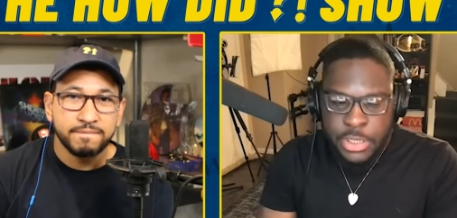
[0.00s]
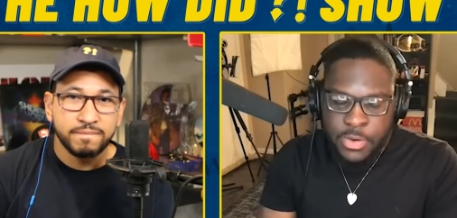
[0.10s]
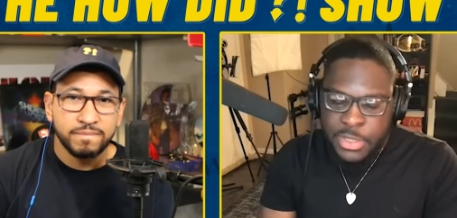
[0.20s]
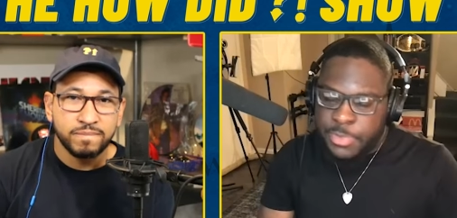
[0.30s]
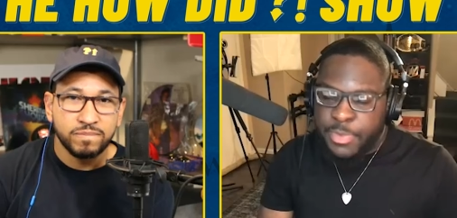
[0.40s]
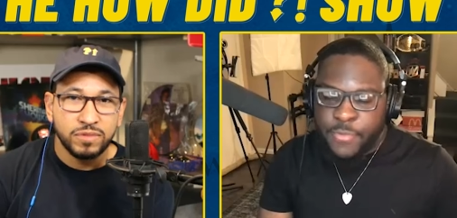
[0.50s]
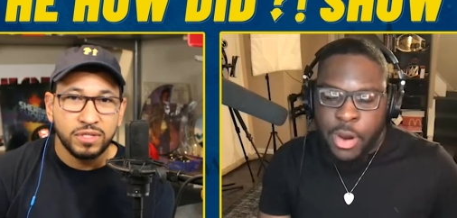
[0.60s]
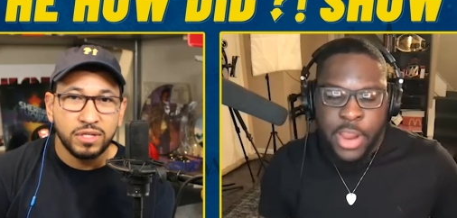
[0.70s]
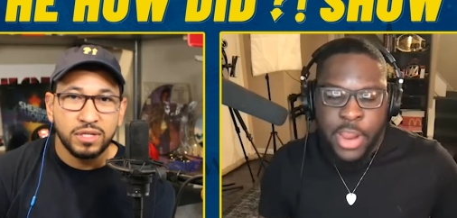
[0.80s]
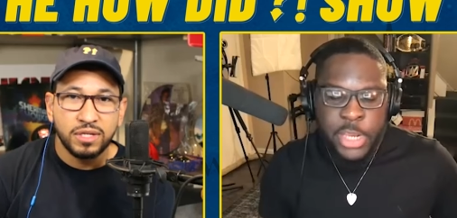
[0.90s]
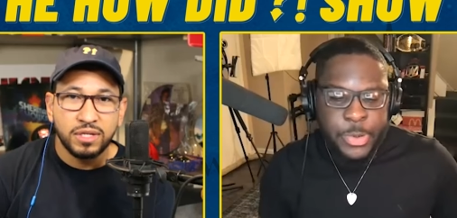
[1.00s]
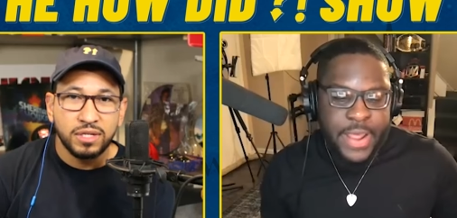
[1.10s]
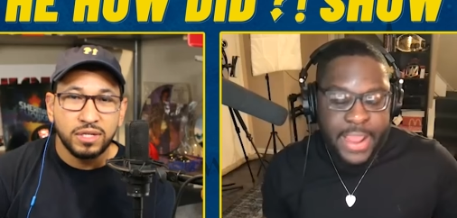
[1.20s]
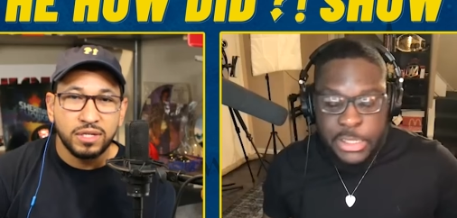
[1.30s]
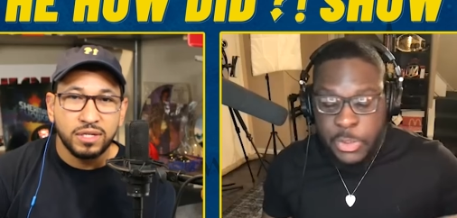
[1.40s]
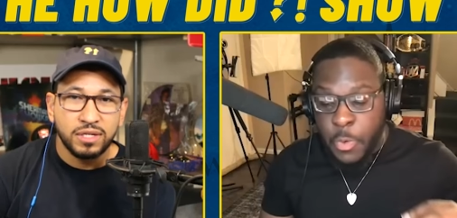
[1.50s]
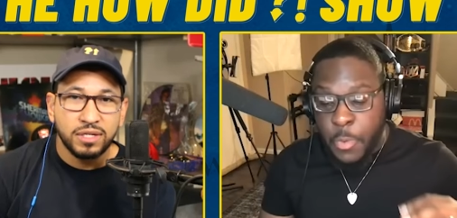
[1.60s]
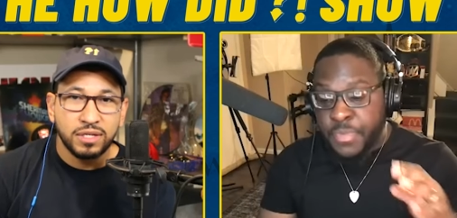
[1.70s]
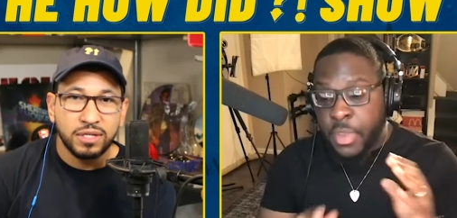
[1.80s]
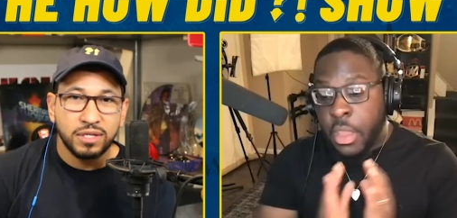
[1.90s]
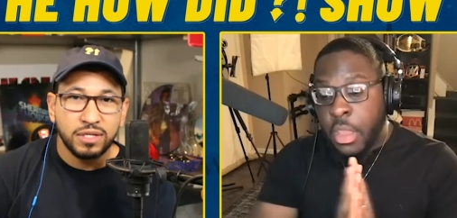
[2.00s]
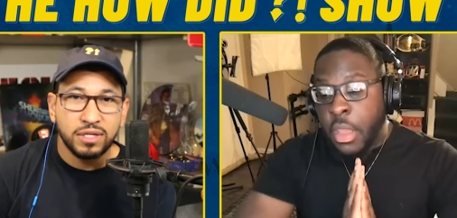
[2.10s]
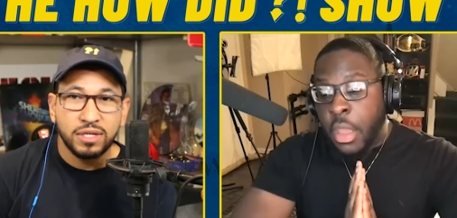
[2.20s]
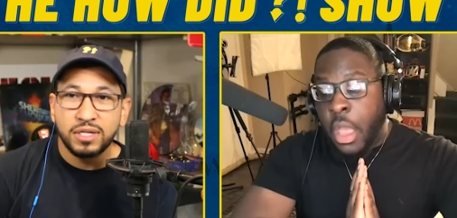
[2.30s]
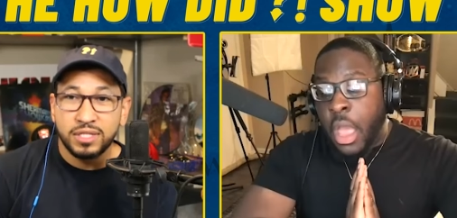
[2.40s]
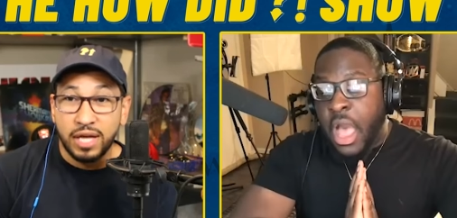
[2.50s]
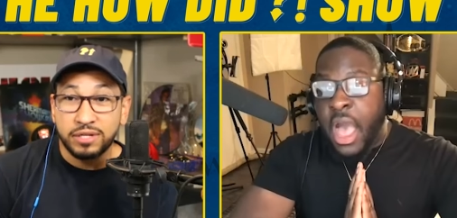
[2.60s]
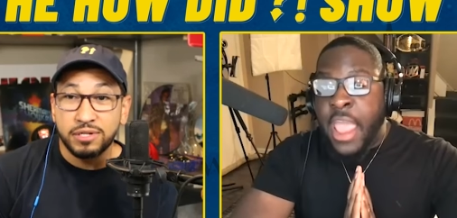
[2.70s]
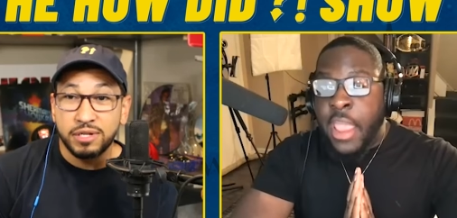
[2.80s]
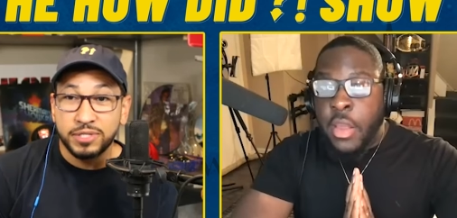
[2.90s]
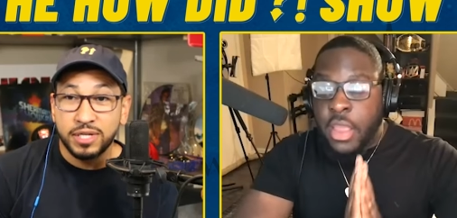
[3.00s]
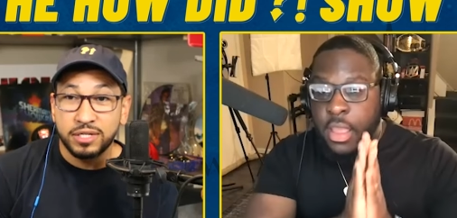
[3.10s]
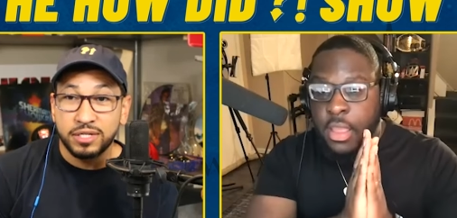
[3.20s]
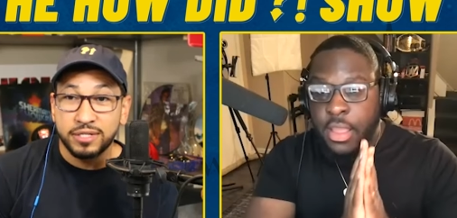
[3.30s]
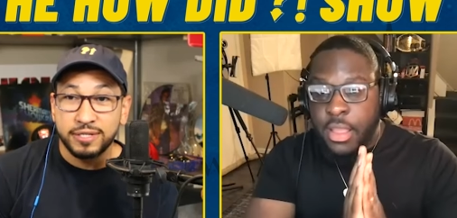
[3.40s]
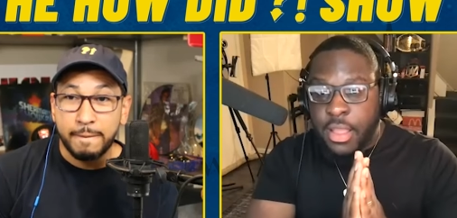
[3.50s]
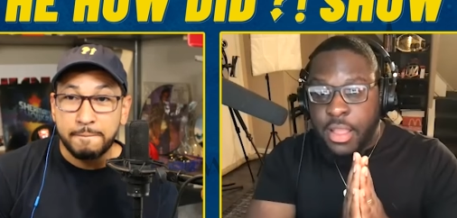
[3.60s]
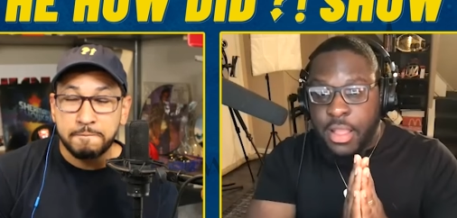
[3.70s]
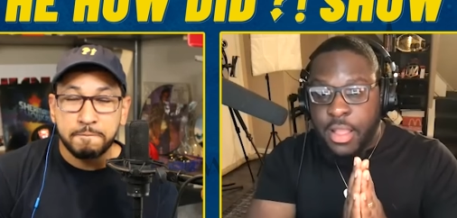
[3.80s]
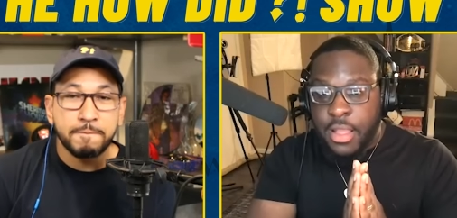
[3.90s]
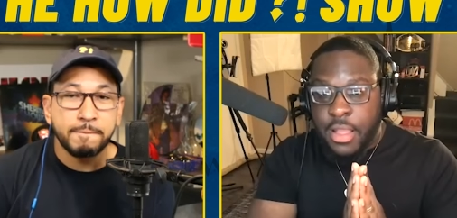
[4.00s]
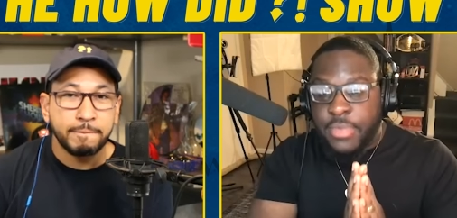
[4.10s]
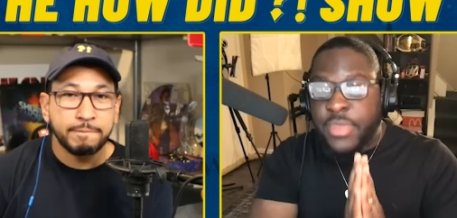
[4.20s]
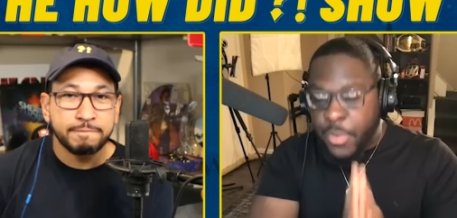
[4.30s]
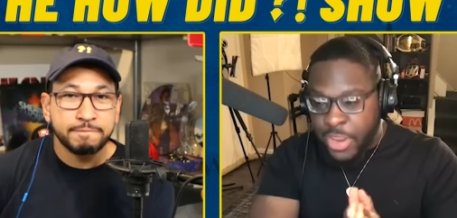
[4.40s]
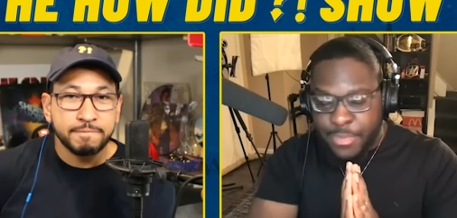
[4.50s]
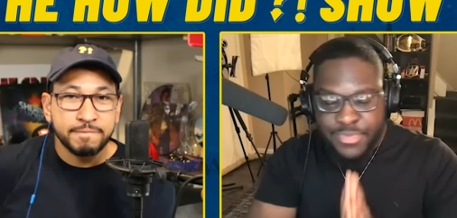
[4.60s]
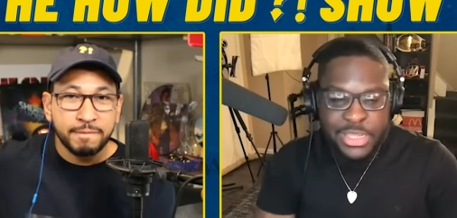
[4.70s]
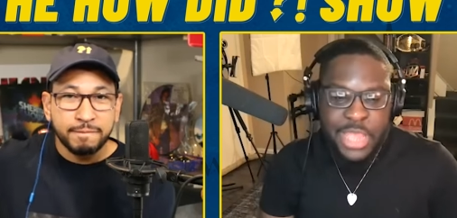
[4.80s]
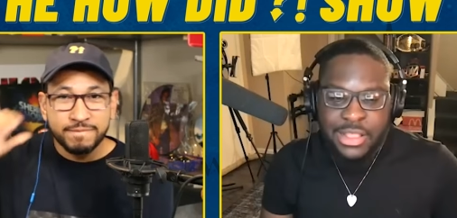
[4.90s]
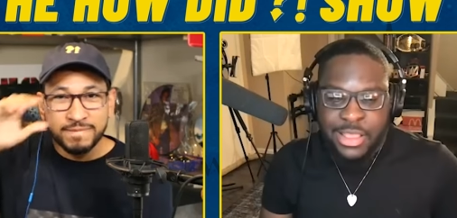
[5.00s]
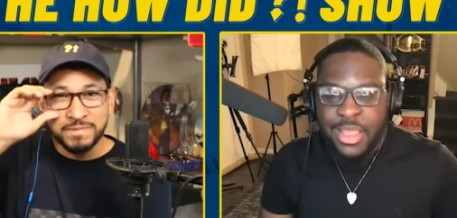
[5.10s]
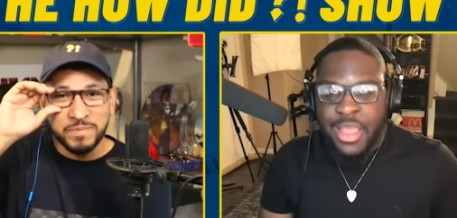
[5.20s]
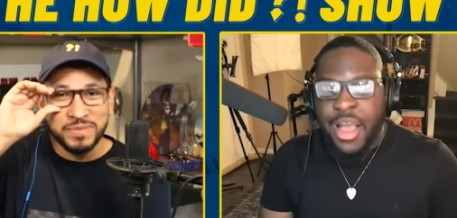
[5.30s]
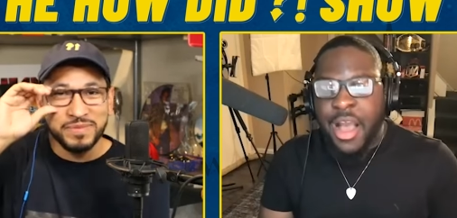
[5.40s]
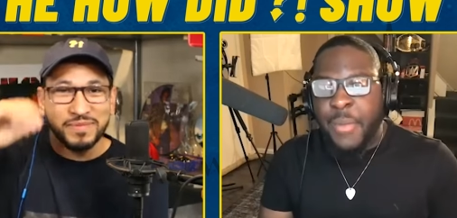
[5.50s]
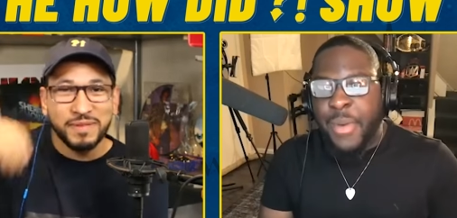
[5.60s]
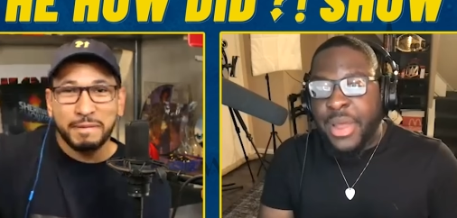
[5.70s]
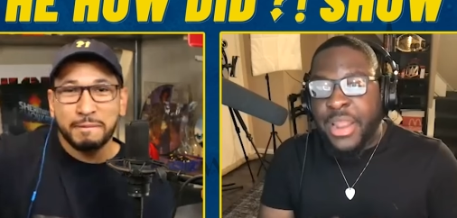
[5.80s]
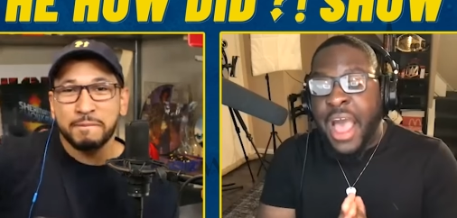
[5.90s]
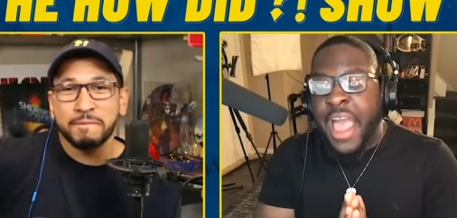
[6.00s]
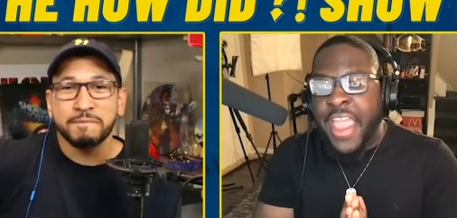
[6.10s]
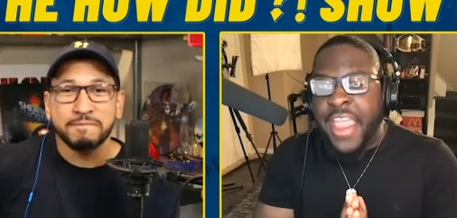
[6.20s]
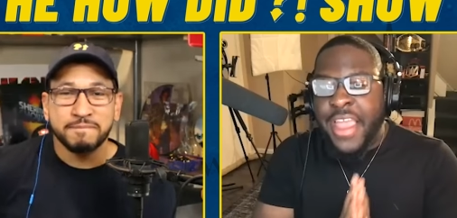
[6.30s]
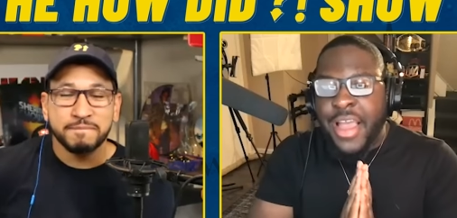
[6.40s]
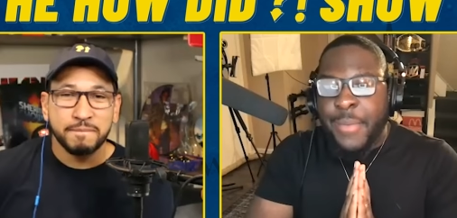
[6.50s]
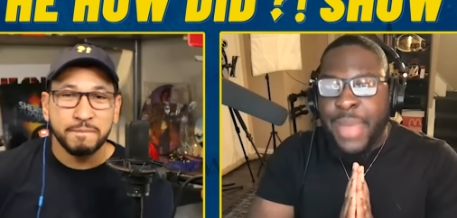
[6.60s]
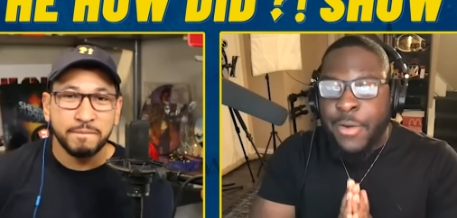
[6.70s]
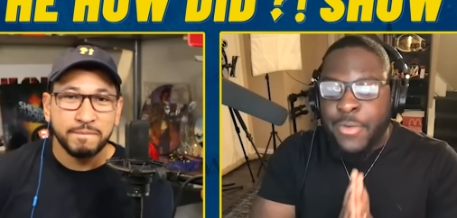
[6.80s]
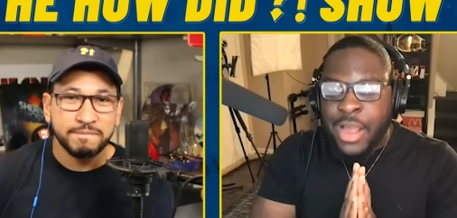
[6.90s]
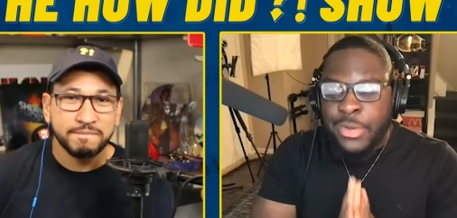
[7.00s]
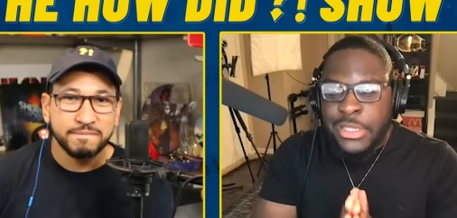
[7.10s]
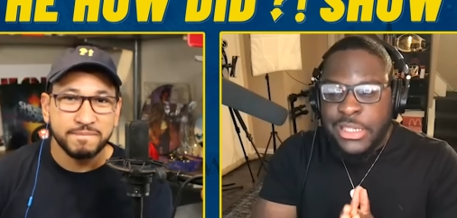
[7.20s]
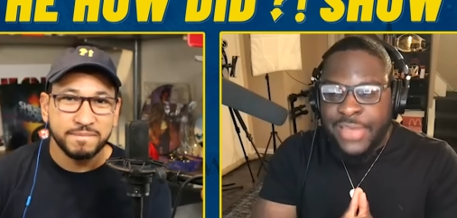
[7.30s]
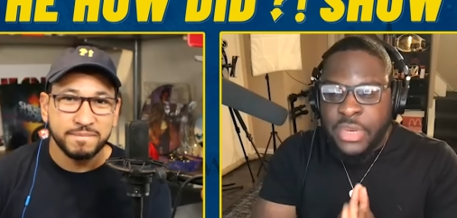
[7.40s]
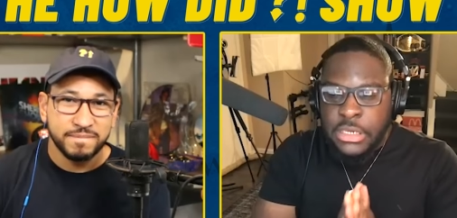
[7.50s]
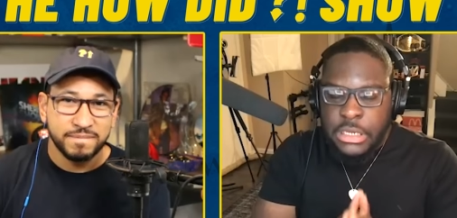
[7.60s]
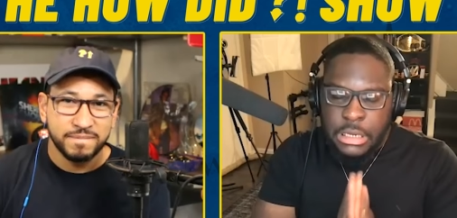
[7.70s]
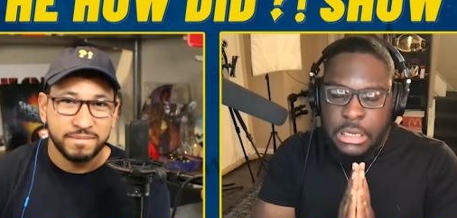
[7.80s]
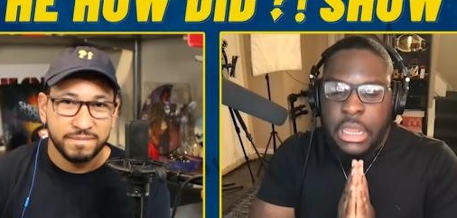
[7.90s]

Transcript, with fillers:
Speaker 1: ago. This was before I graduated high school. Statute
Speaker 2: I, of limitations is up.
Speaker 1: There we go, exactly. um, but I, back when I was seventeen,